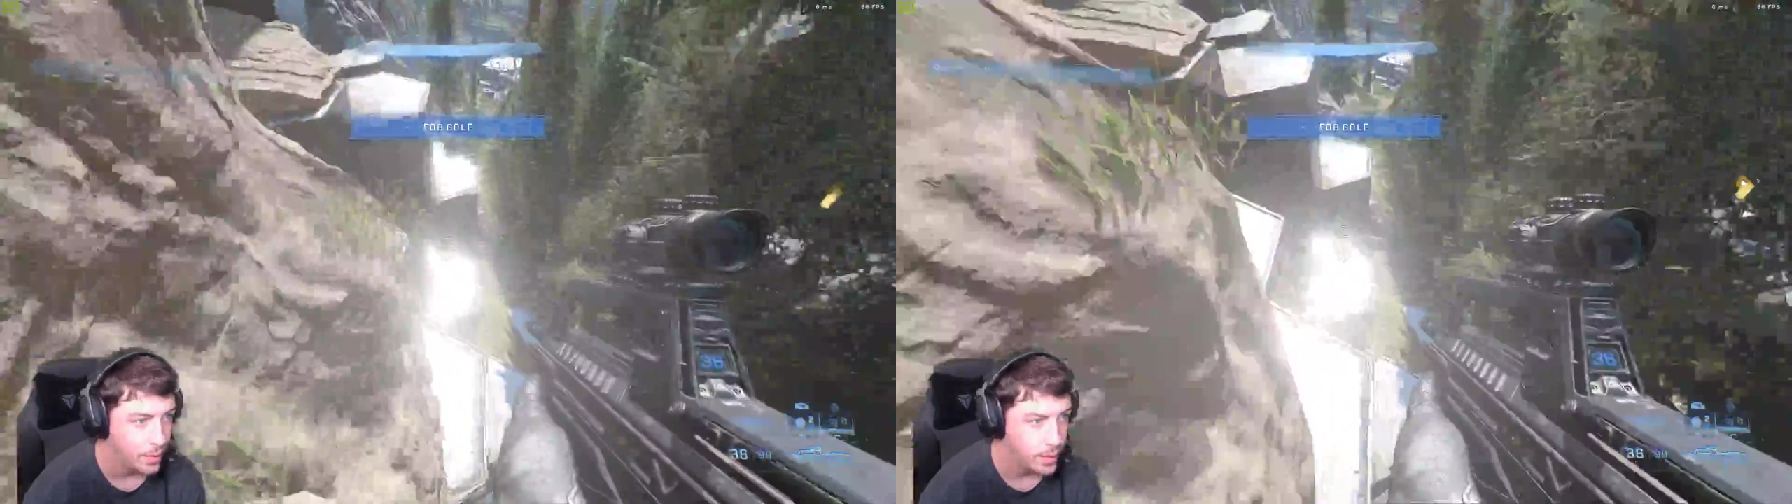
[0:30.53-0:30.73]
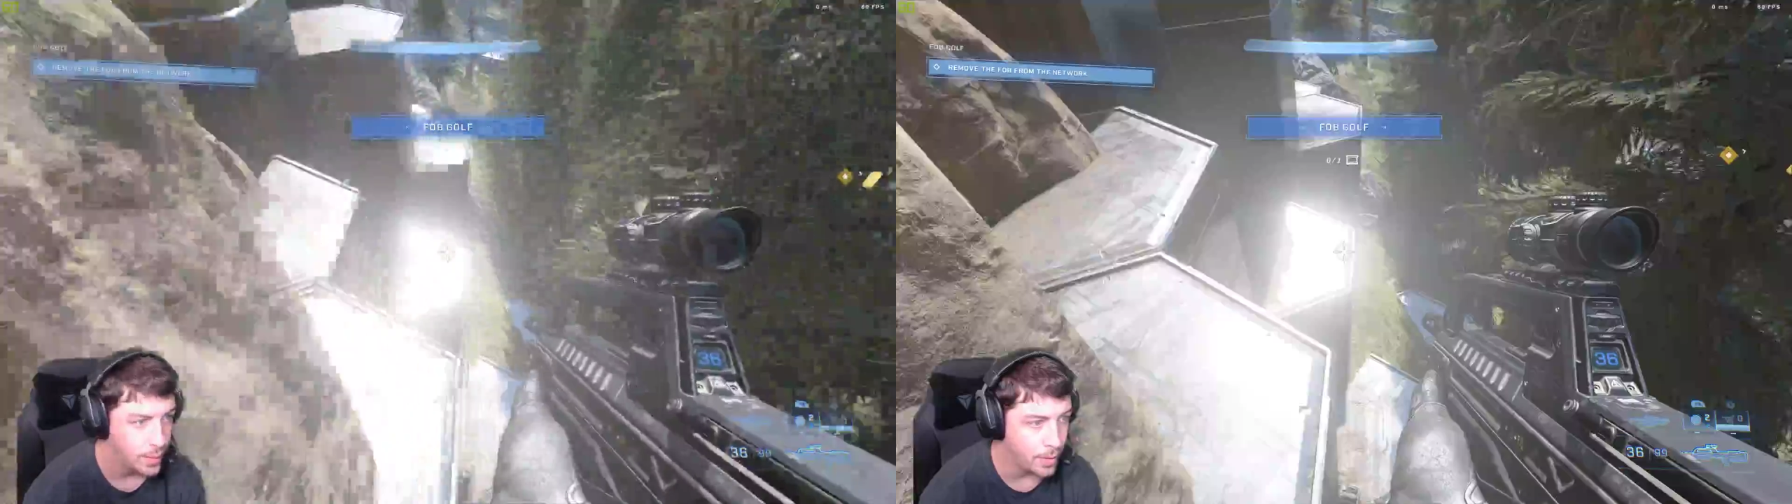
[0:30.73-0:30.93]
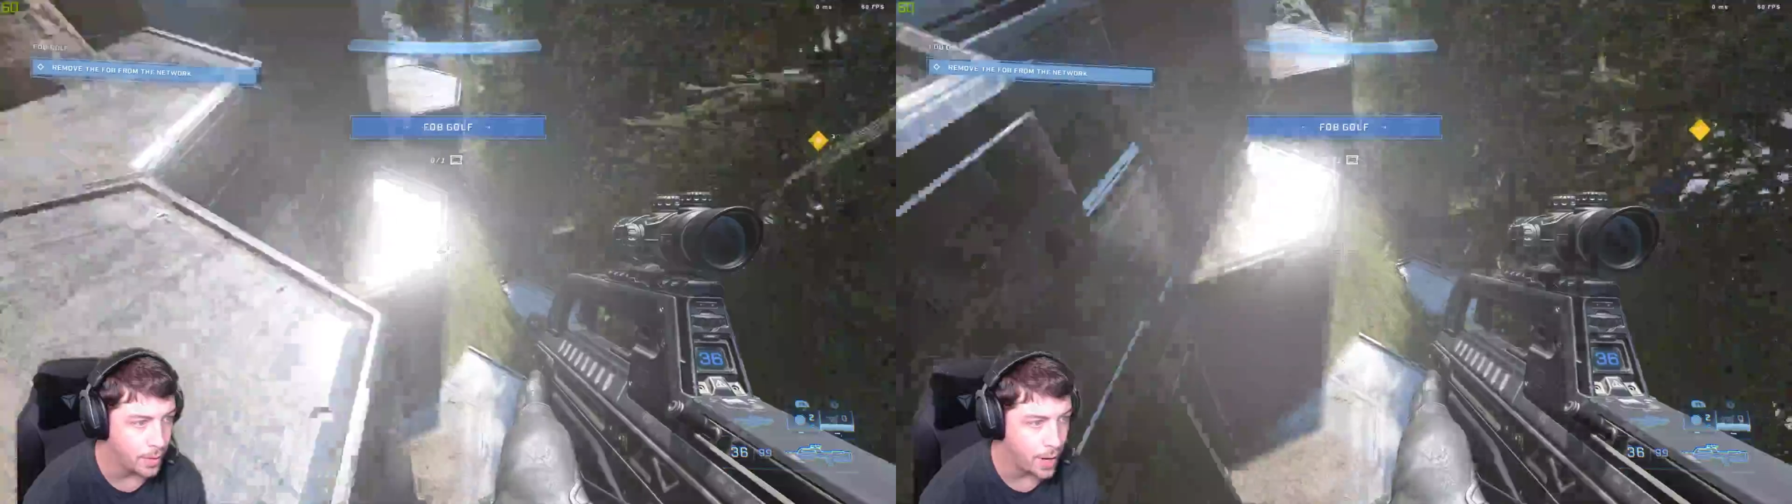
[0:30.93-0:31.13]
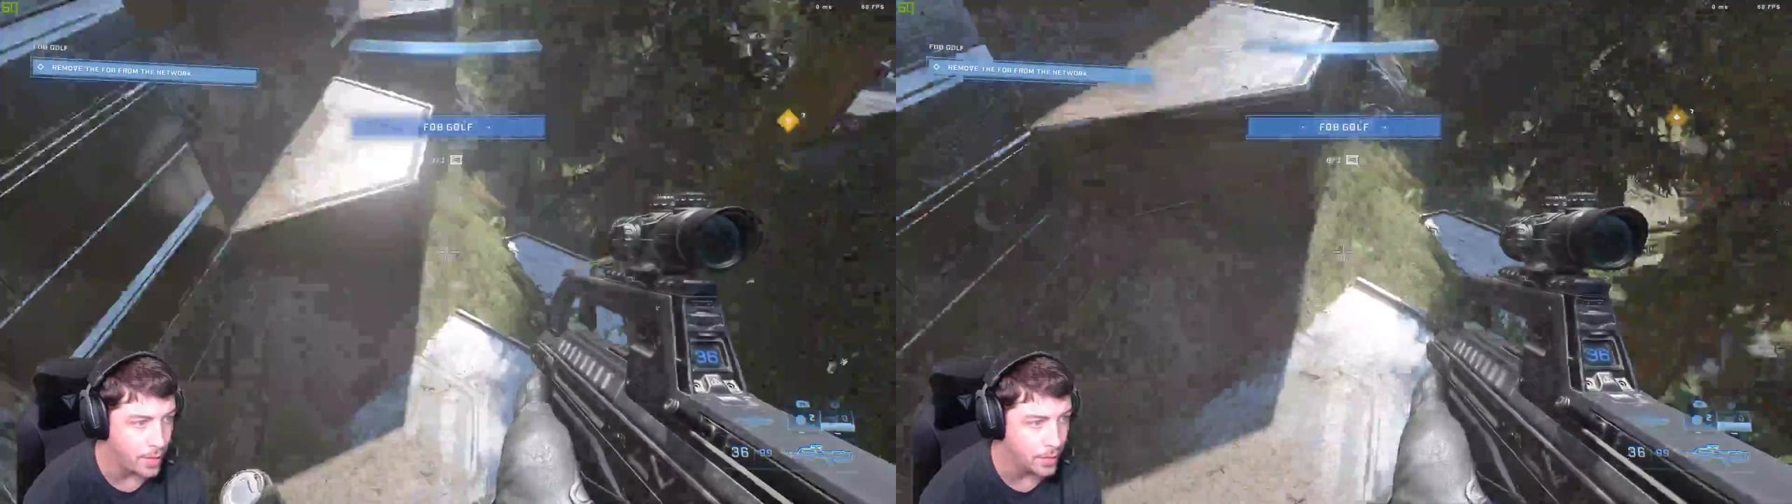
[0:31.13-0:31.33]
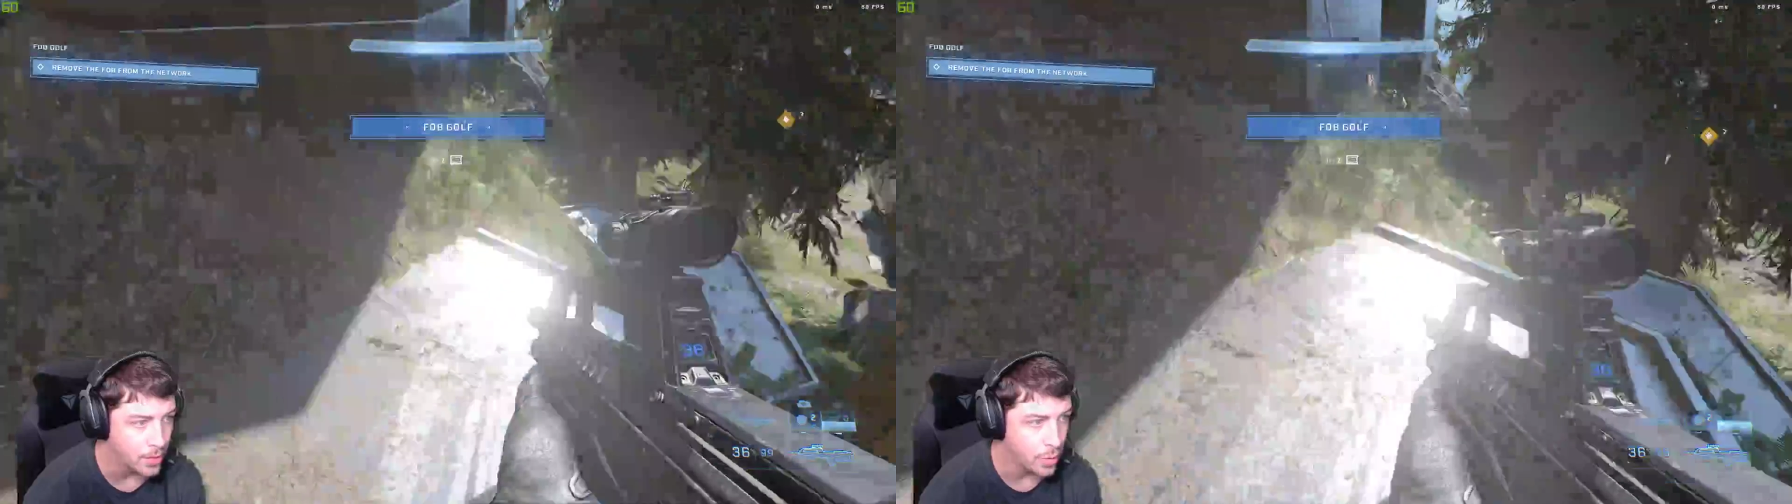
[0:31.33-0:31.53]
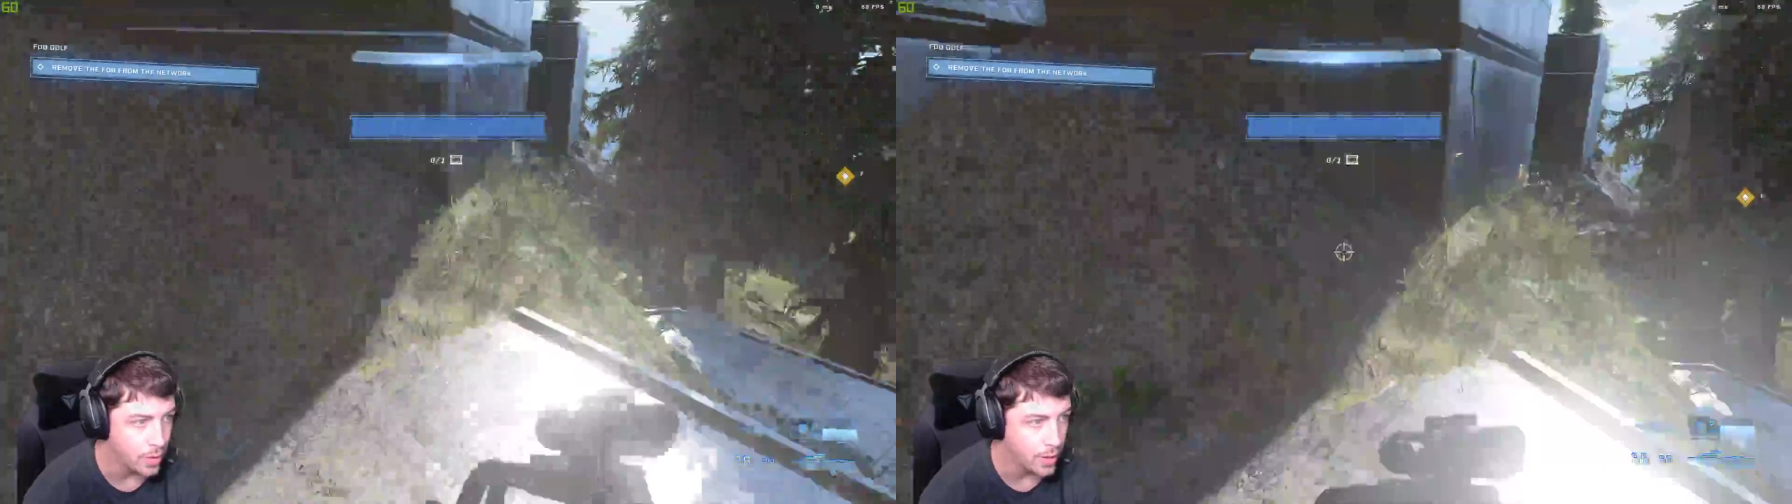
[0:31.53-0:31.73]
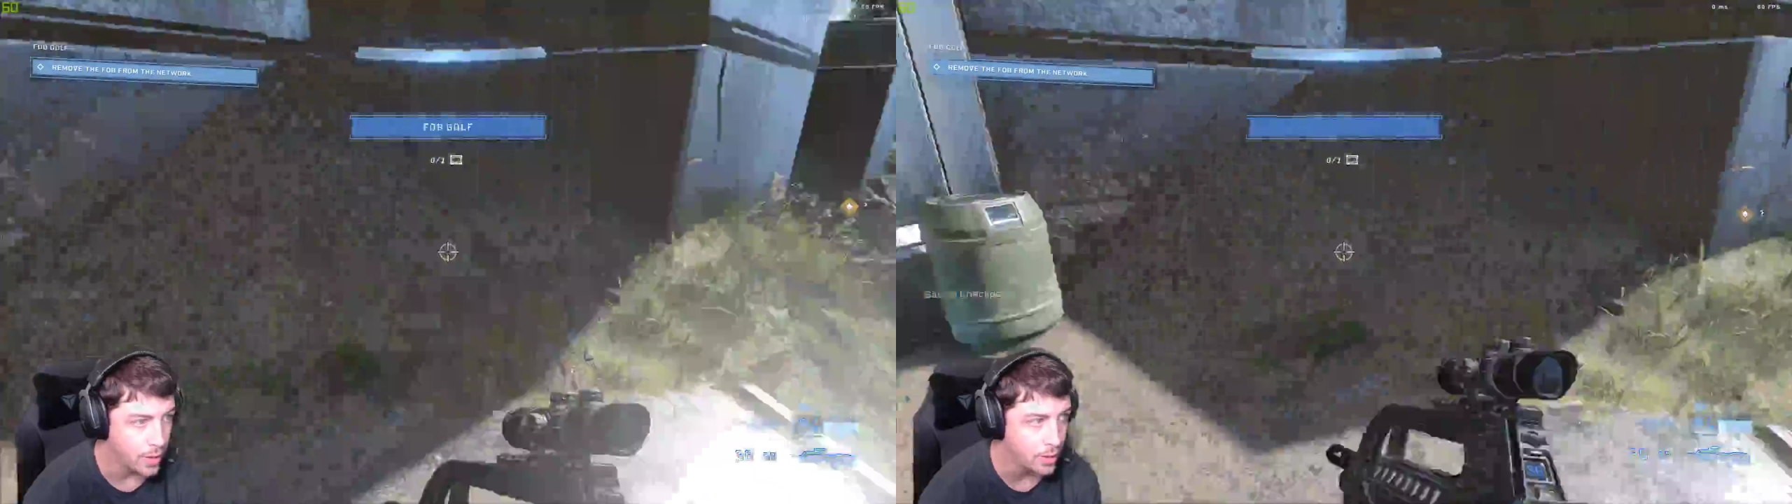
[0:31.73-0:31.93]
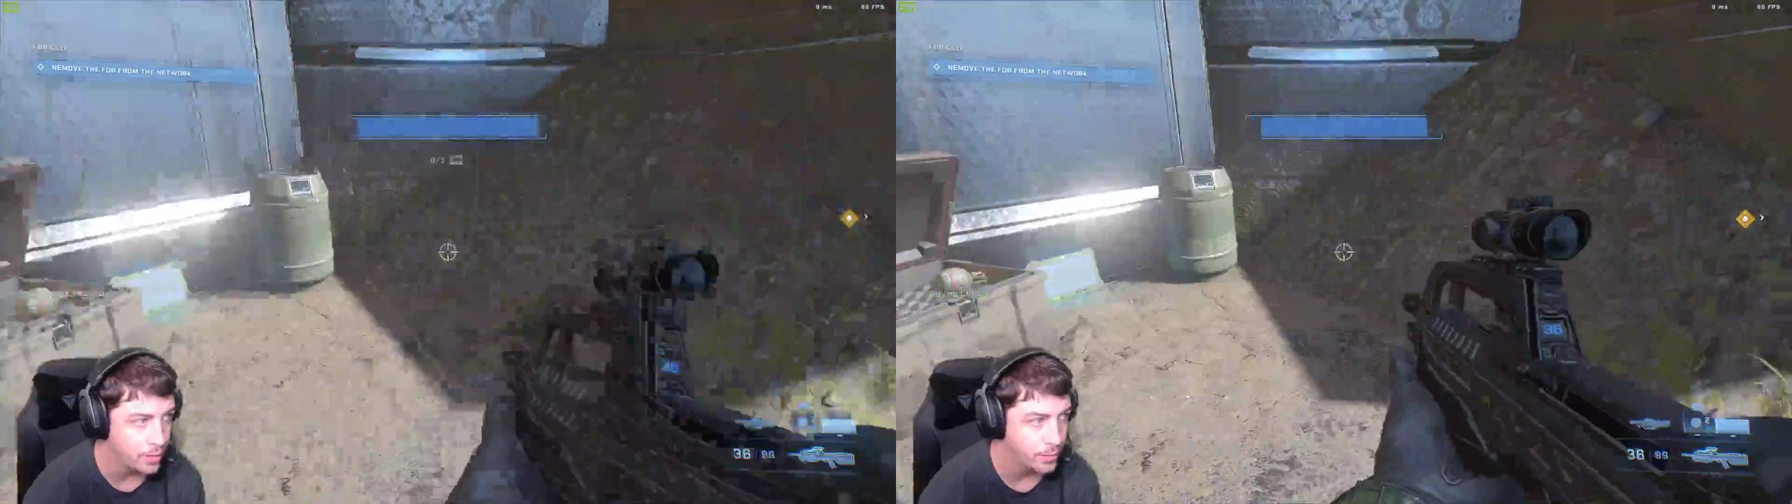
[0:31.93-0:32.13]
It's going to be right in this corner
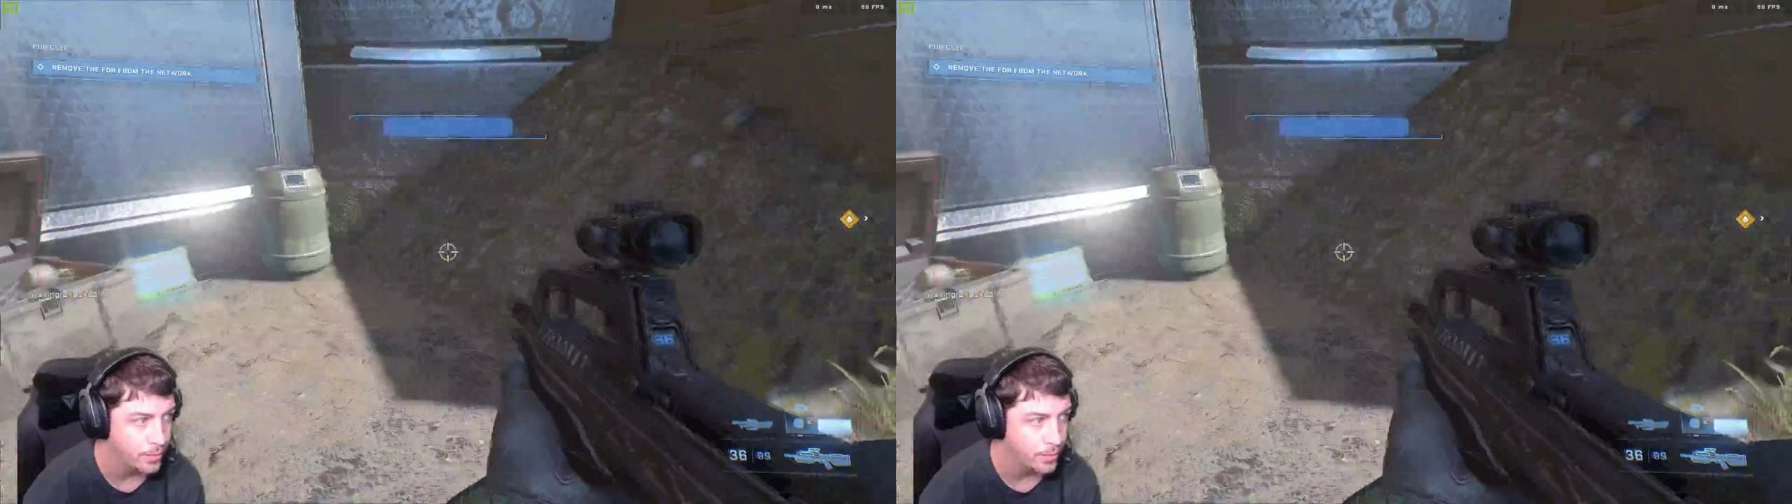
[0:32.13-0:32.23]
here.